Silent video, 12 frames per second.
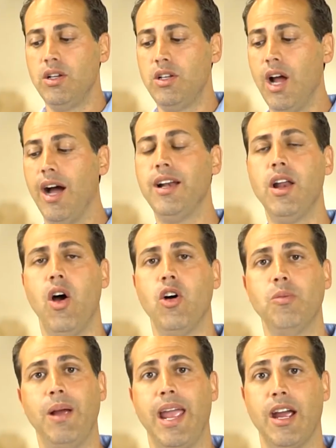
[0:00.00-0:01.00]
done
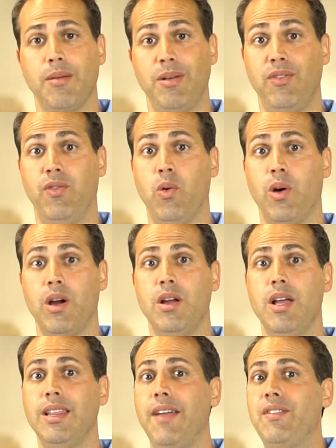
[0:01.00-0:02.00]
home care before.
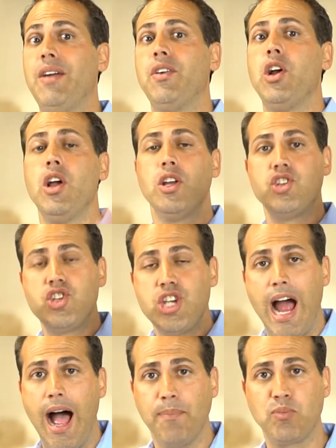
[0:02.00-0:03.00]
They've never
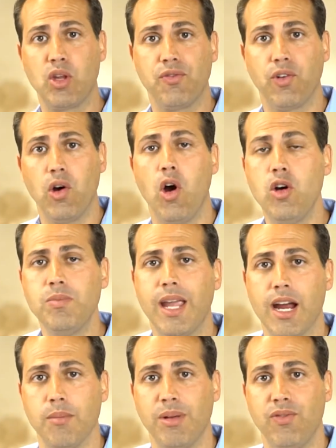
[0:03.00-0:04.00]
shopped for home
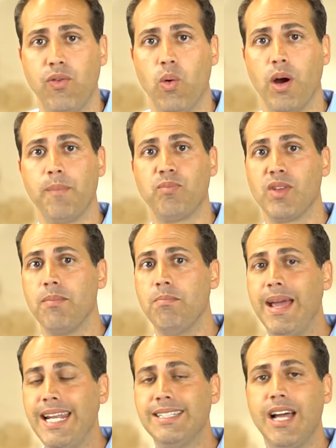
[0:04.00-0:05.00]
care before.
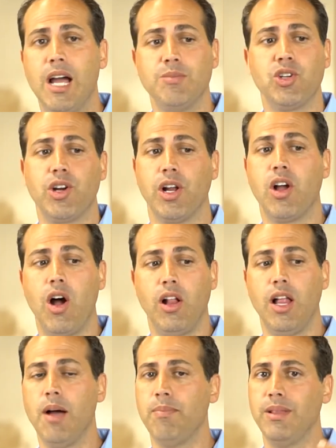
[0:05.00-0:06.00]
Many times they're gonna
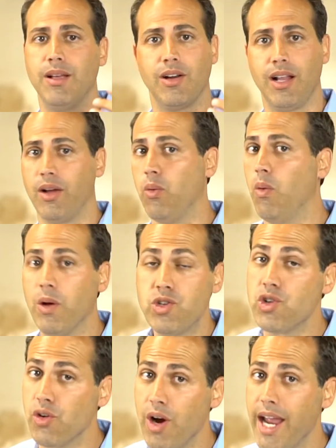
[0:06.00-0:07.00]
call up and they're like, well,
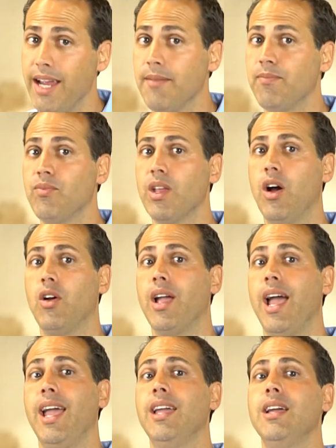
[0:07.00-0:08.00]
what's your rate,
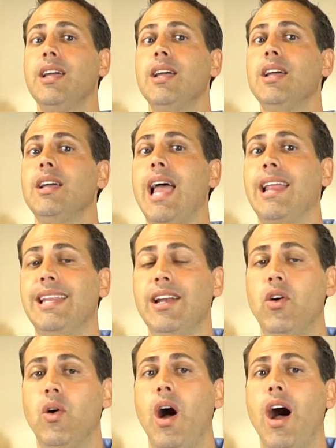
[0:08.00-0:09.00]
okay? And they
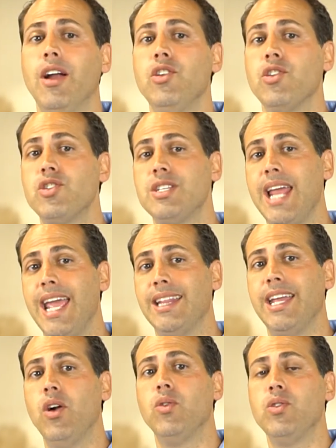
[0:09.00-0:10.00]
don't
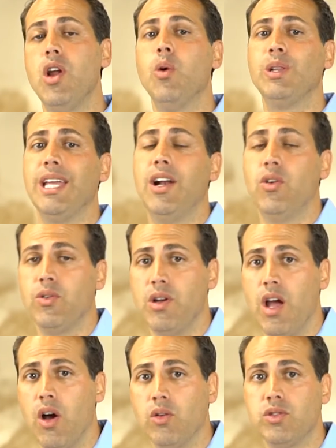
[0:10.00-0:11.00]
understand, they don't know what they don't
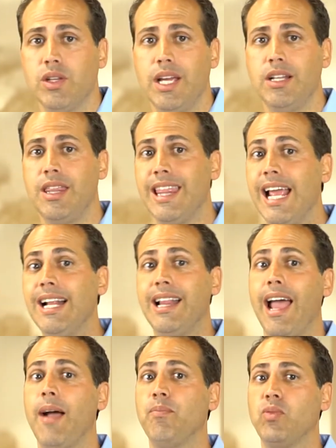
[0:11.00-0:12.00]
know. So they think
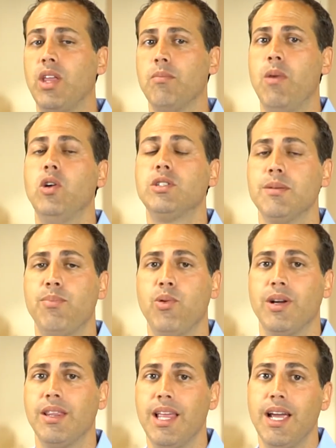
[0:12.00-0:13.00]
that their most
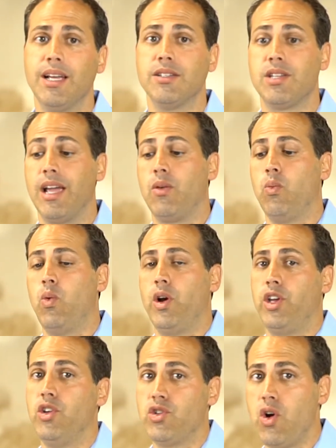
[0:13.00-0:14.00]
important thing is like,
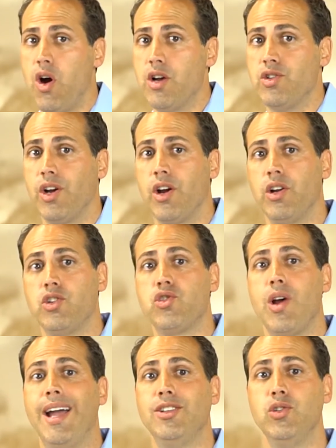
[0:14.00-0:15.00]
what do you charge? They're gonna
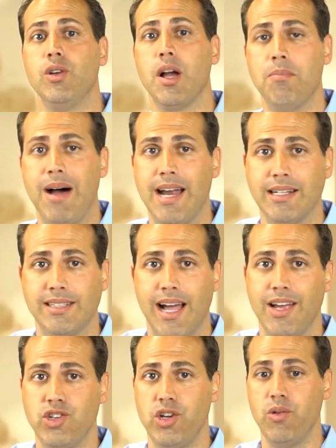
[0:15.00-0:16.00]
try to
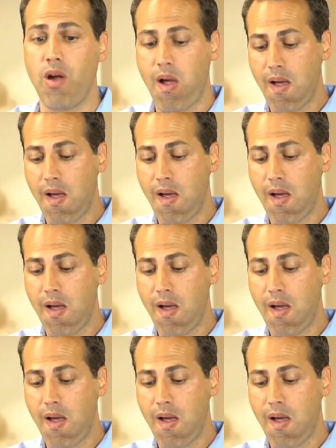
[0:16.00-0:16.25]
commoditize you.